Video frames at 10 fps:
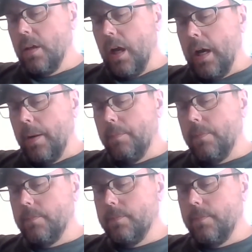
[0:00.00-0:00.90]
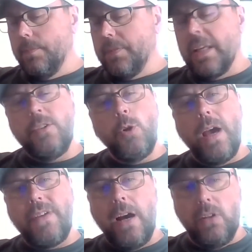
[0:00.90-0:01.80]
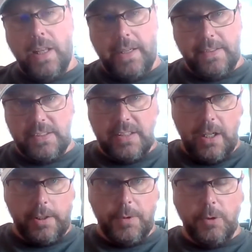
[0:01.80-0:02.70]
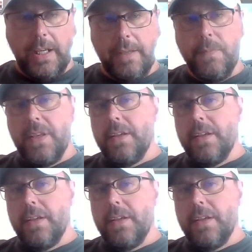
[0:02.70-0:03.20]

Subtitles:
Then you have outlining this document, okay?